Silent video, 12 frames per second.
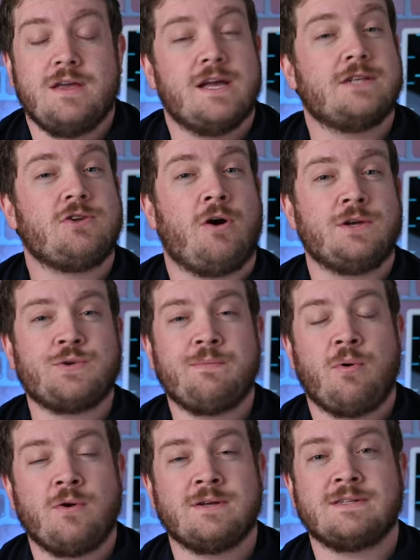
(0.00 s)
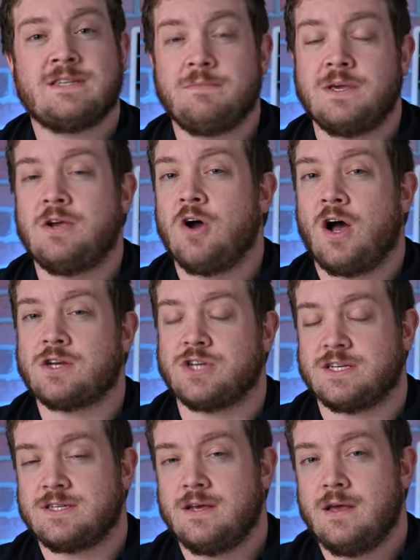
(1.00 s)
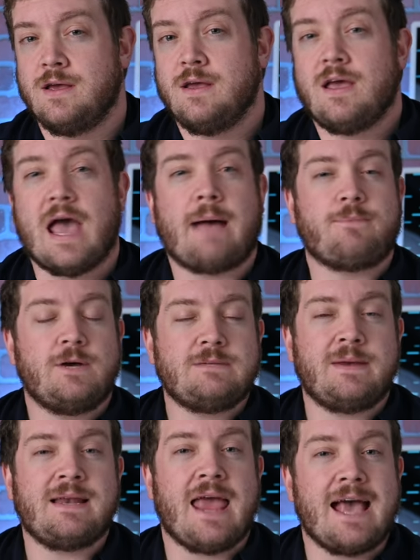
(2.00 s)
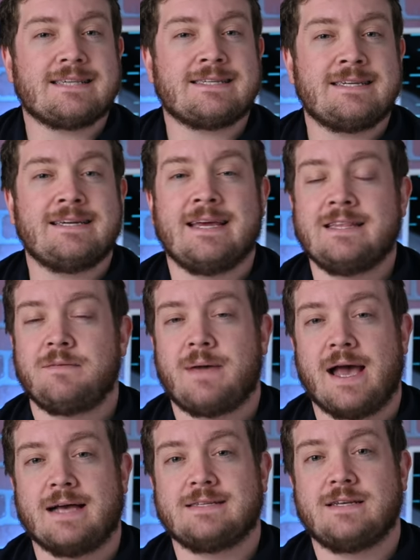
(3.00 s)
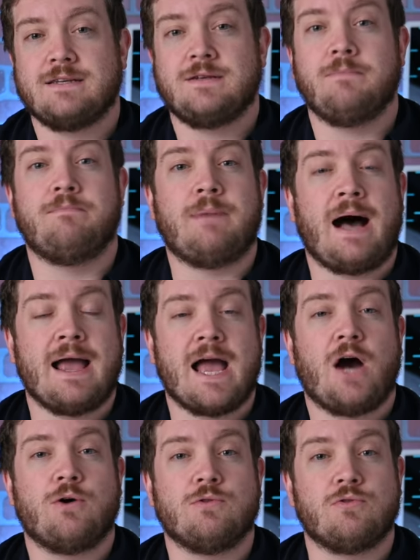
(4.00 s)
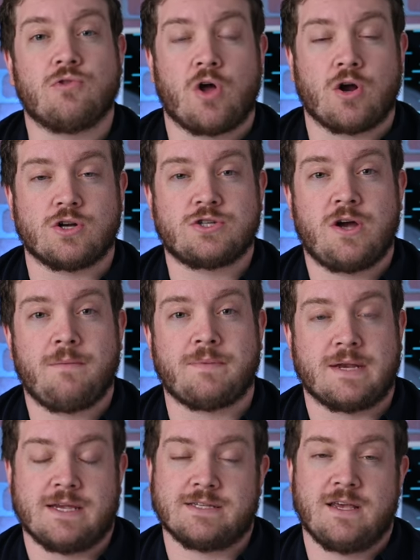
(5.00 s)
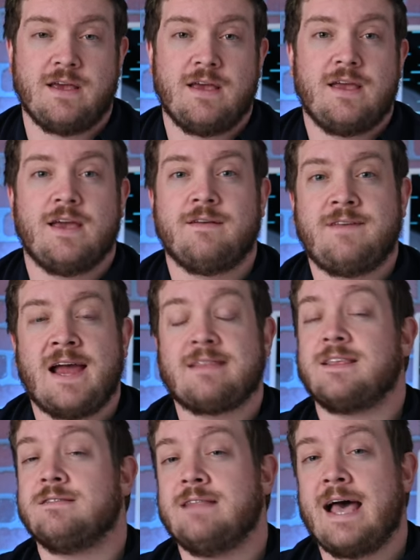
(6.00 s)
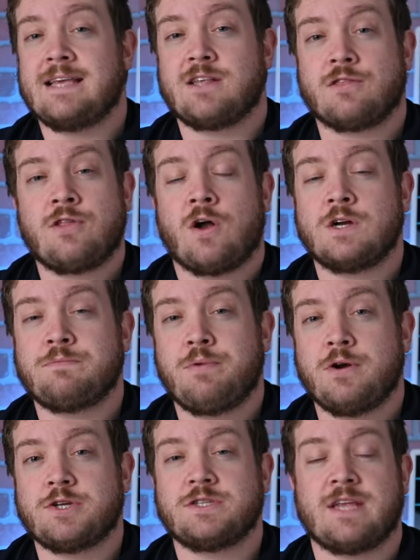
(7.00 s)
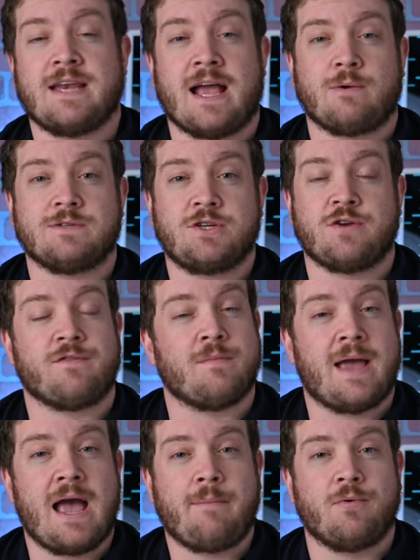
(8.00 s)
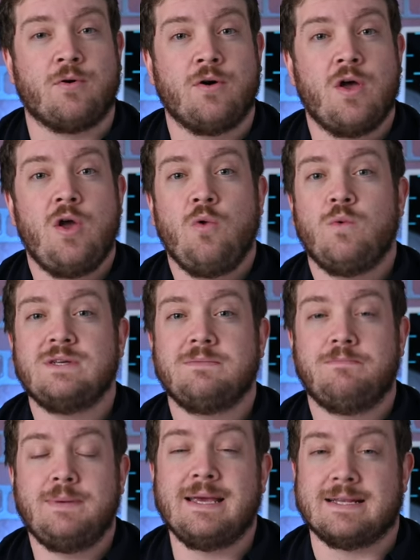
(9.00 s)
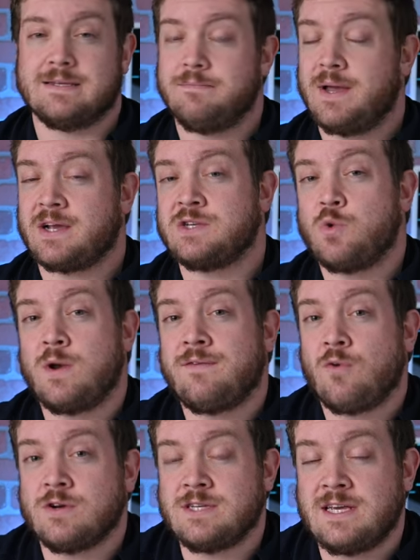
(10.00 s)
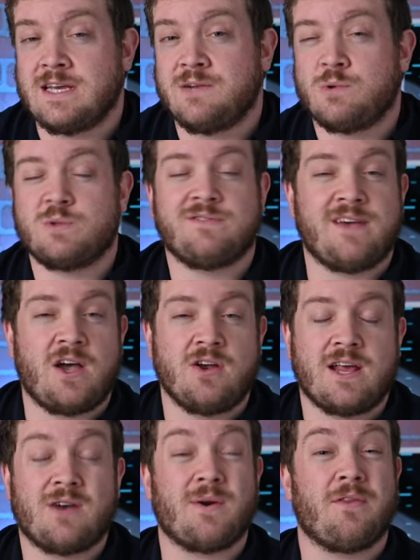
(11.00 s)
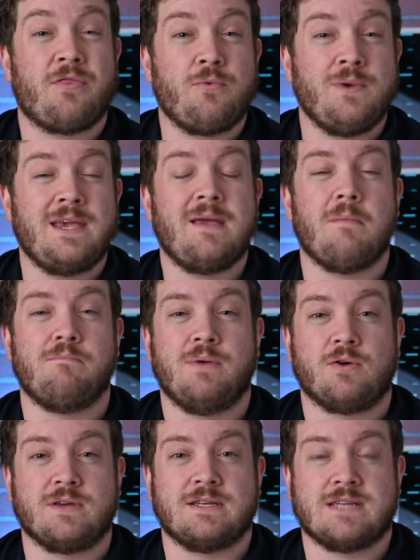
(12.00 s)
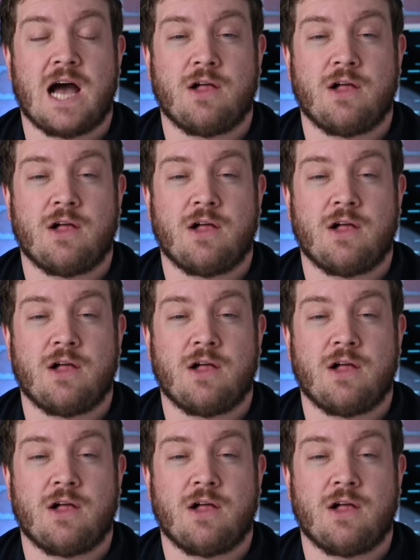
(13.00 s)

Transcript: it's also important to be cautious. Apple has been hesitant in the past to buy out large companies. In fact, the last large purchase and acquisition from Apple was Beats back in 2014, which was valued at around $3 billion.